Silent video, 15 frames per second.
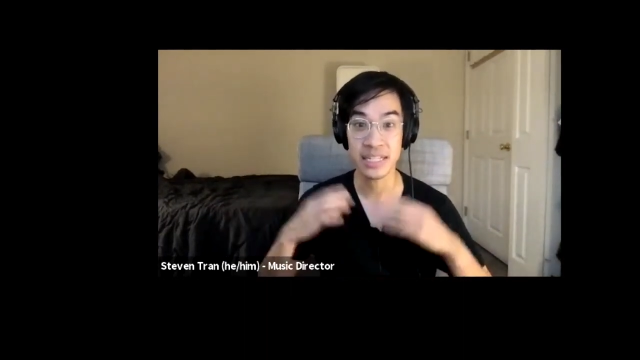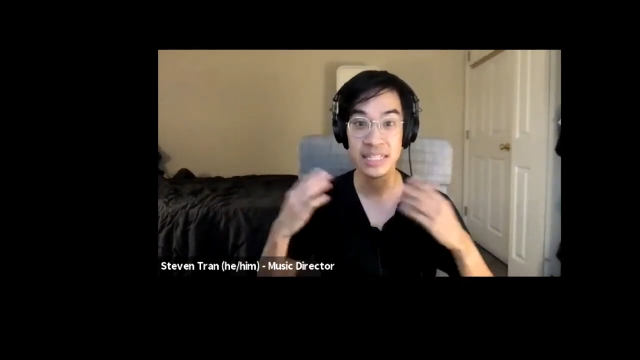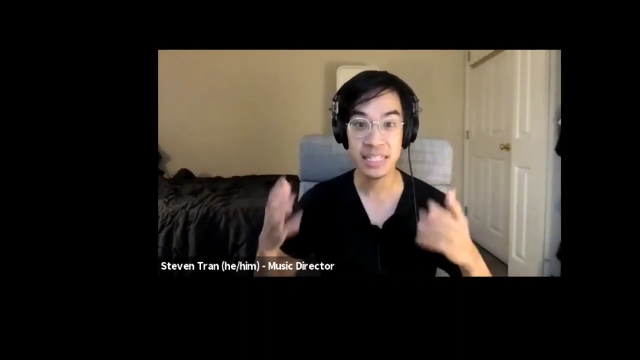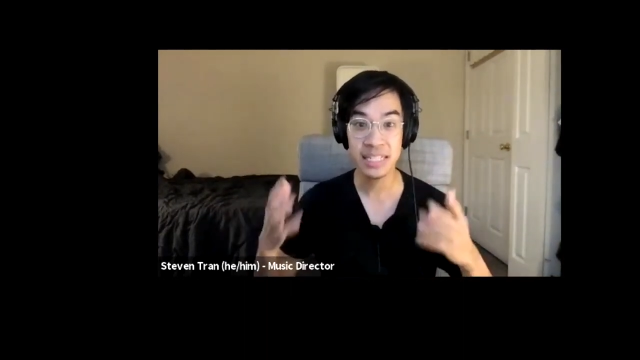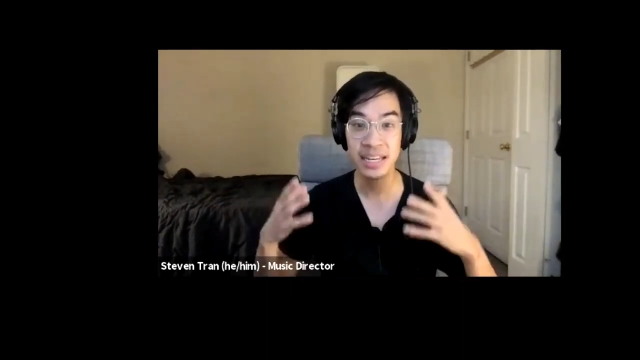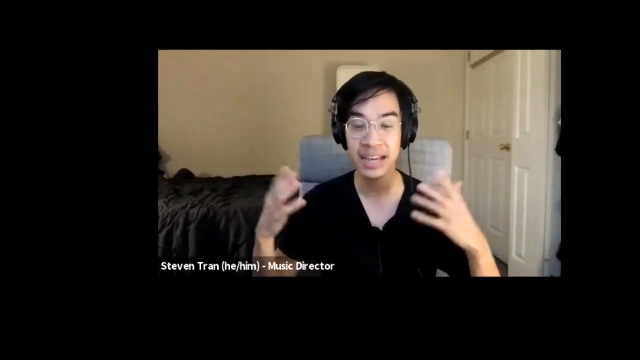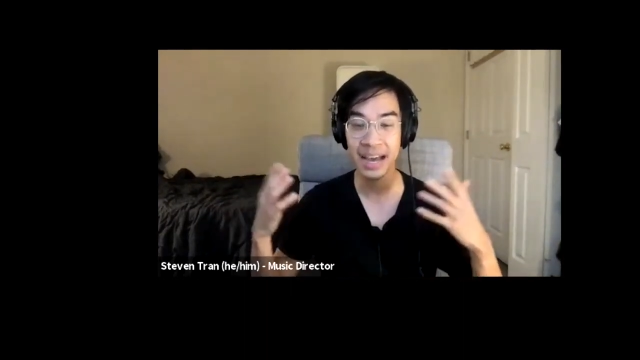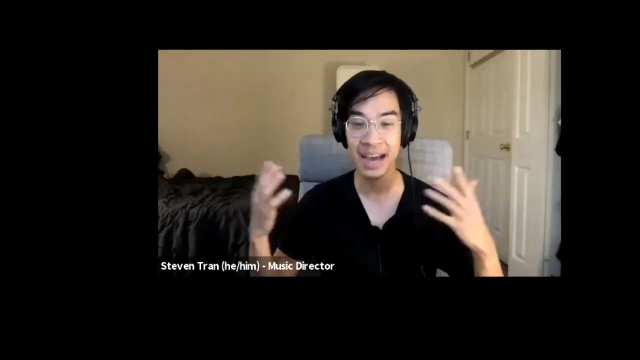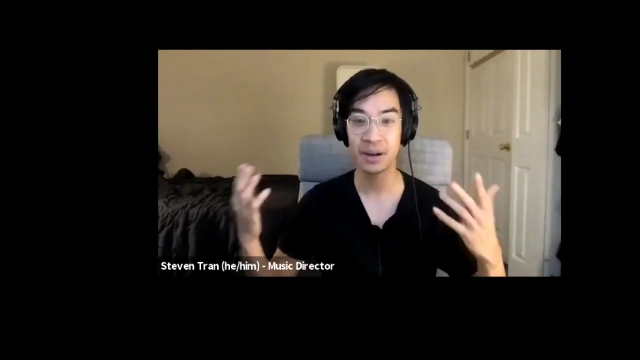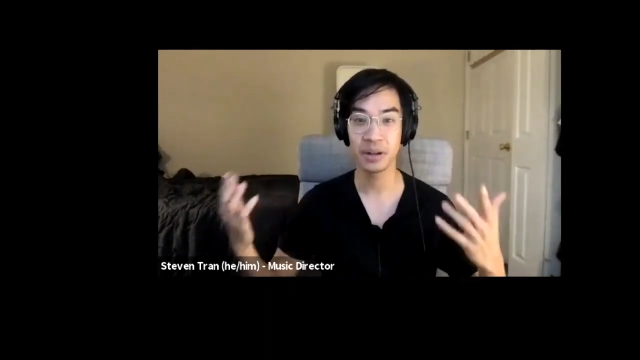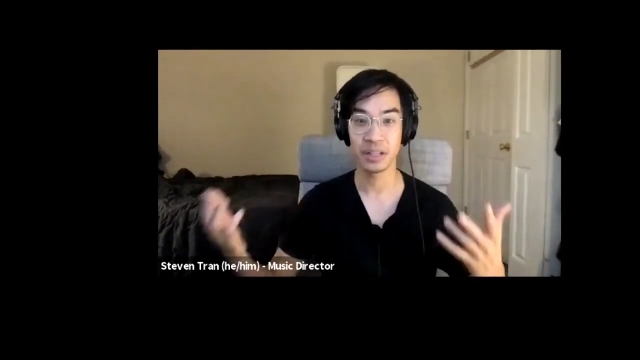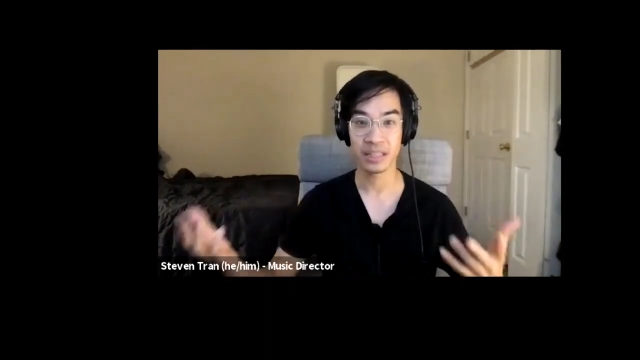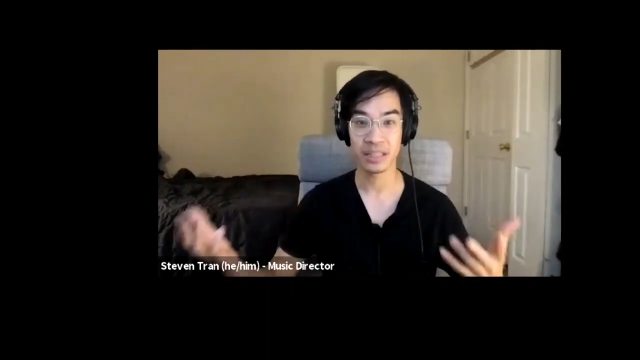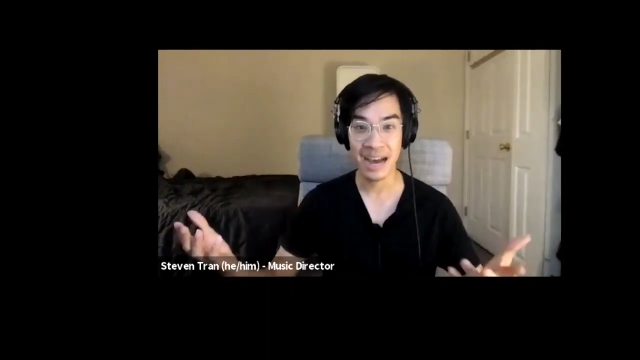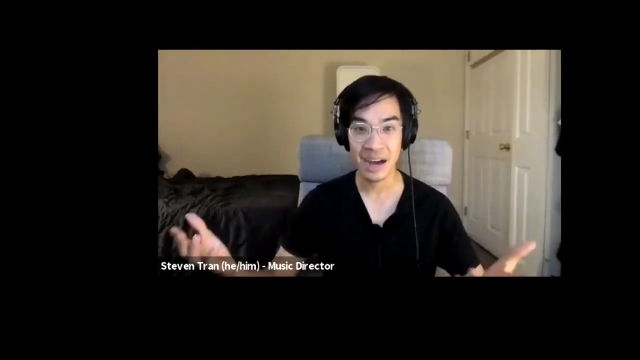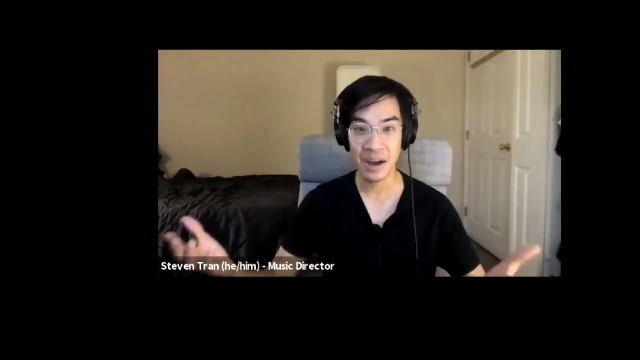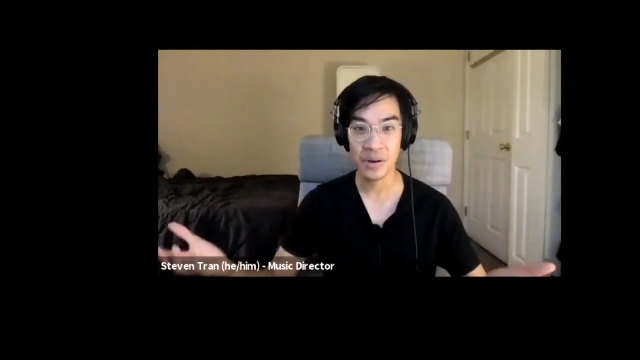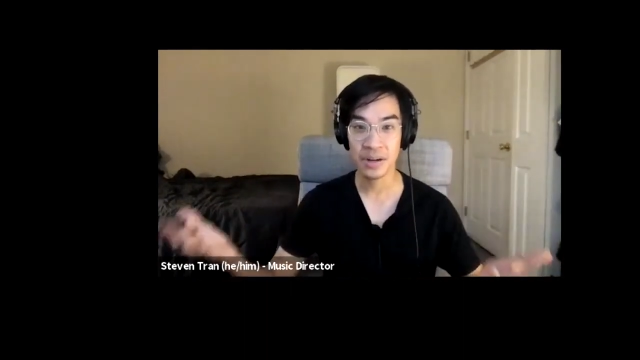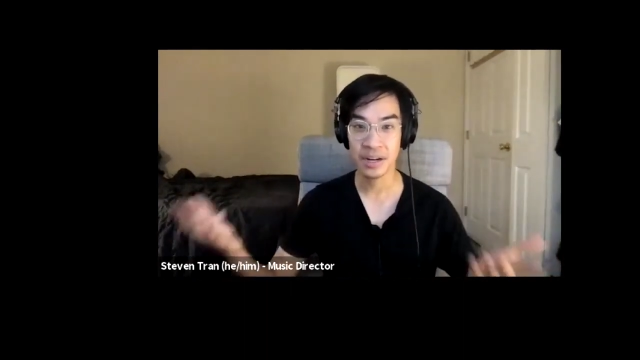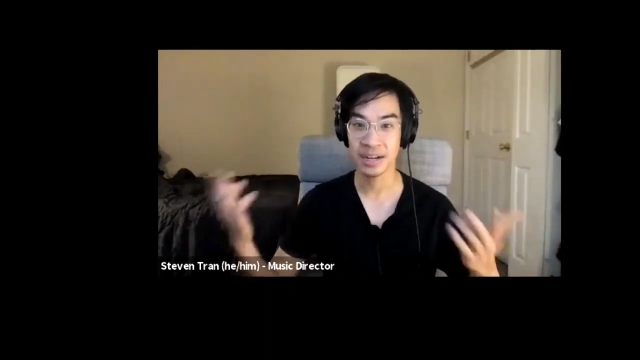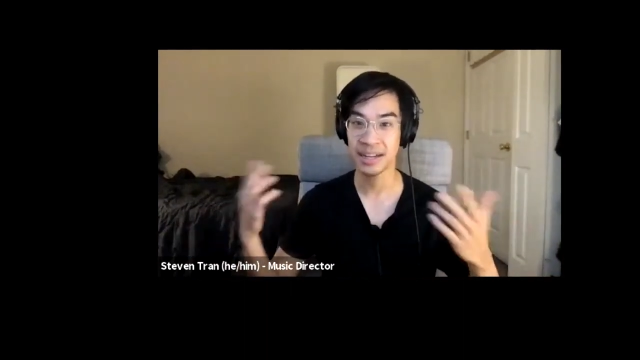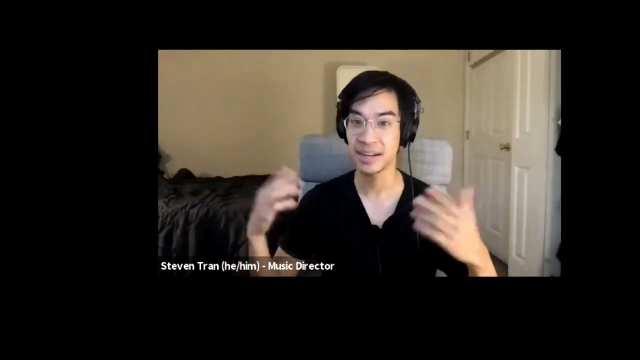sing out
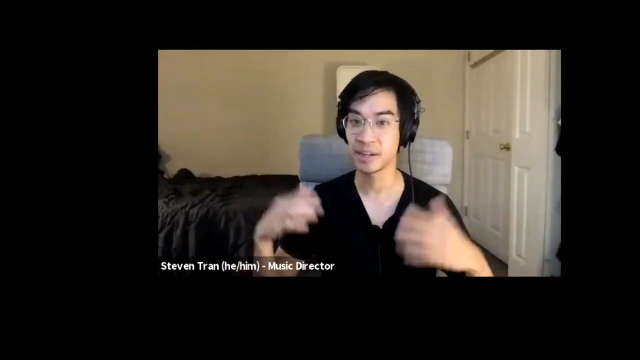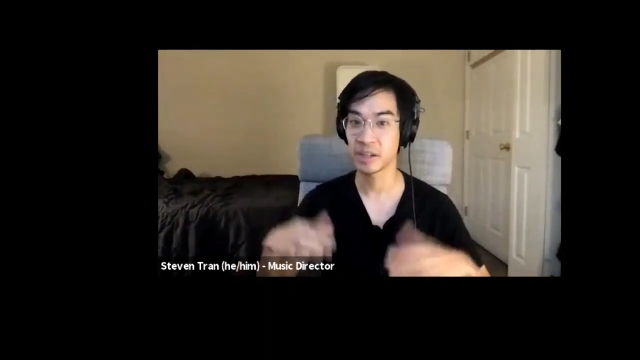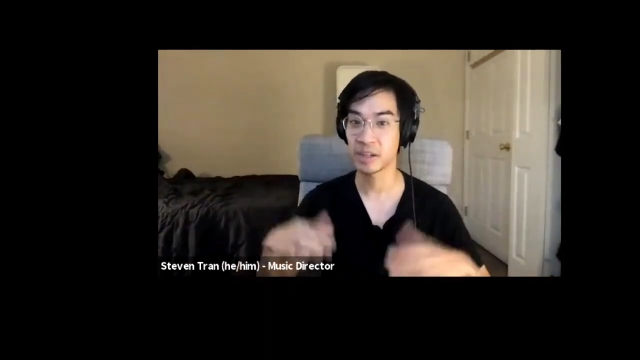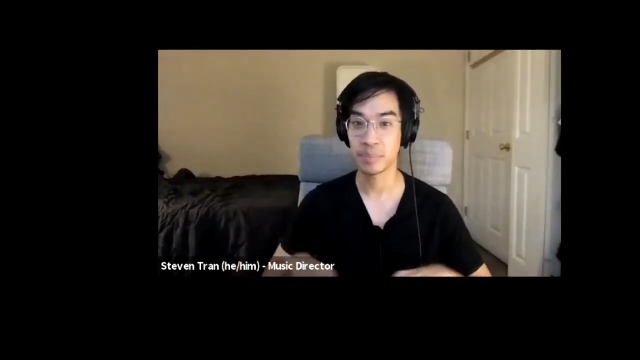loud and hear a